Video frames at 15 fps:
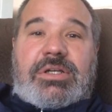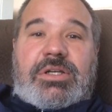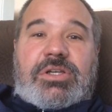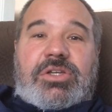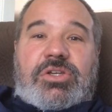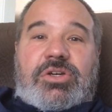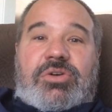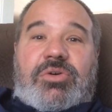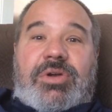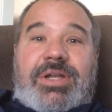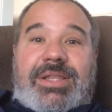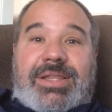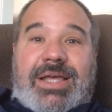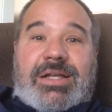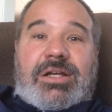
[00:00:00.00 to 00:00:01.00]
you're going to
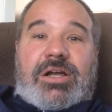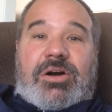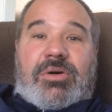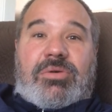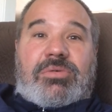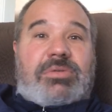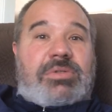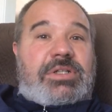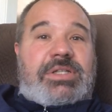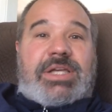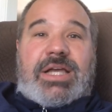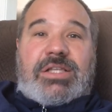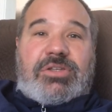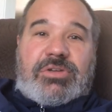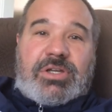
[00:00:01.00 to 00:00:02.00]
then go,
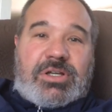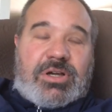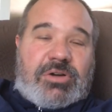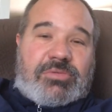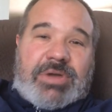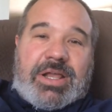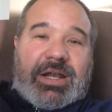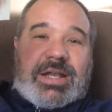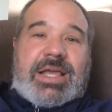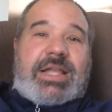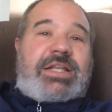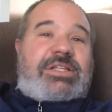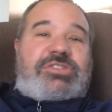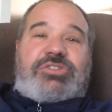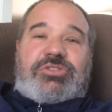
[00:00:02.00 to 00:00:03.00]
again, you can go right on
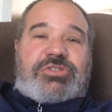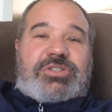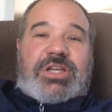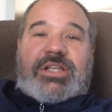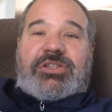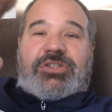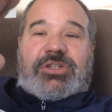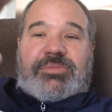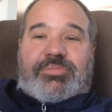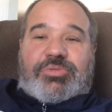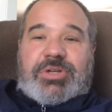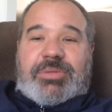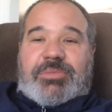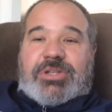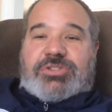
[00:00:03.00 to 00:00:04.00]
any search engine
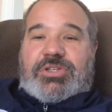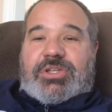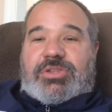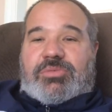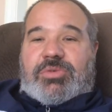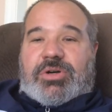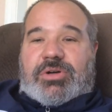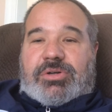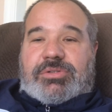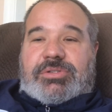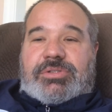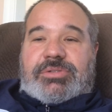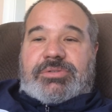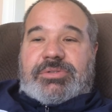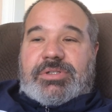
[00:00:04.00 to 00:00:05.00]
pretty much in the world.
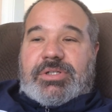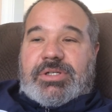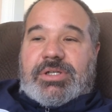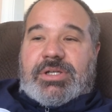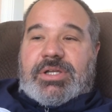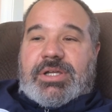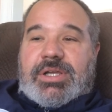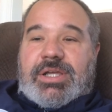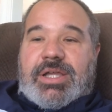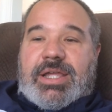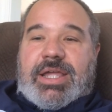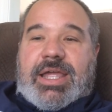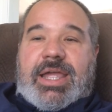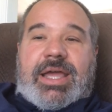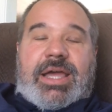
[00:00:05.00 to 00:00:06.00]

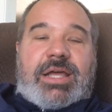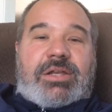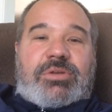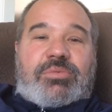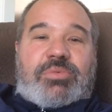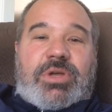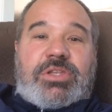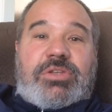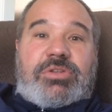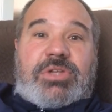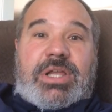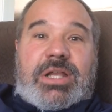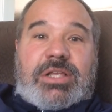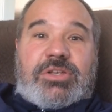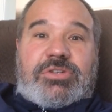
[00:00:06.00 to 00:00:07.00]
And when you
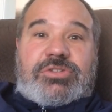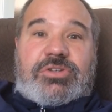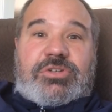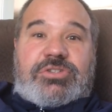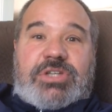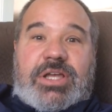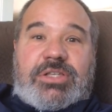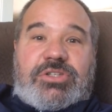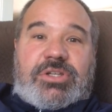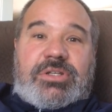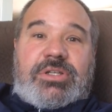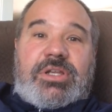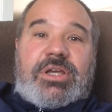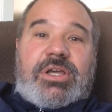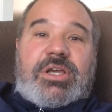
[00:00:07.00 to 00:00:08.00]
get on your search
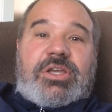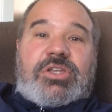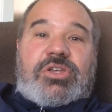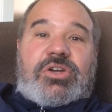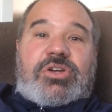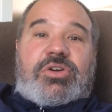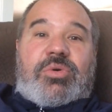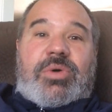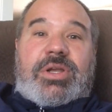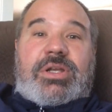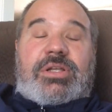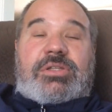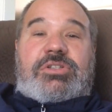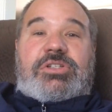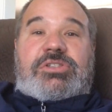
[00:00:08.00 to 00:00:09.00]
engine, you're going
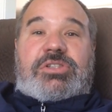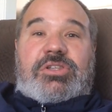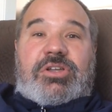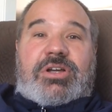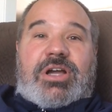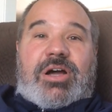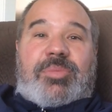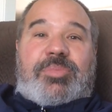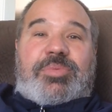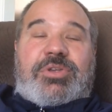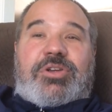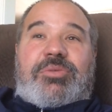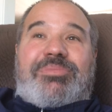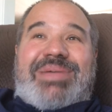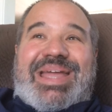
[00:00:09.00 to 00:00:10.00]
to just look up
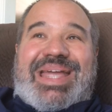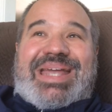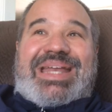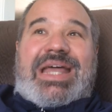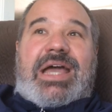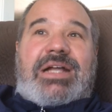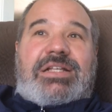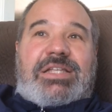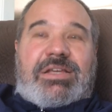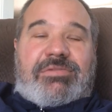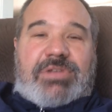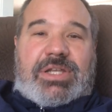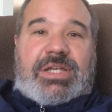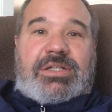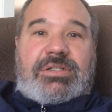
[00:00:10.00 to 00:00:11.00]
your main
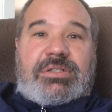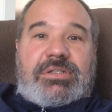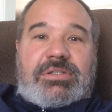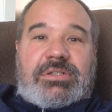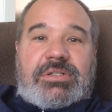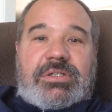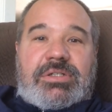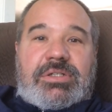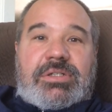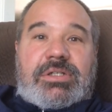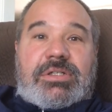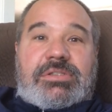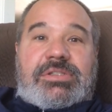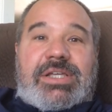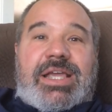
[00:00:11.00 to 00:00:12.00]
activity
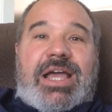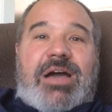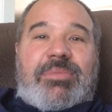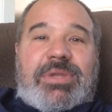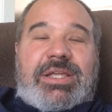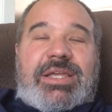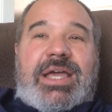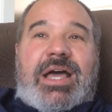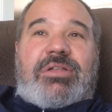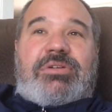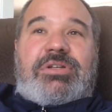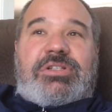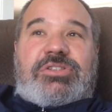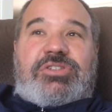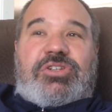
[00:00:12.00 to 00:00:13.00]
and say, how many
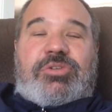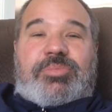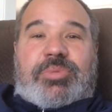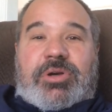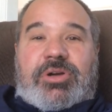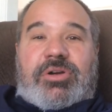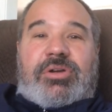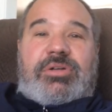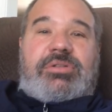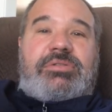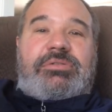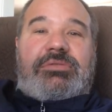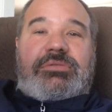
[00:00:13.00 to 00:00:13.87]
calories do you burn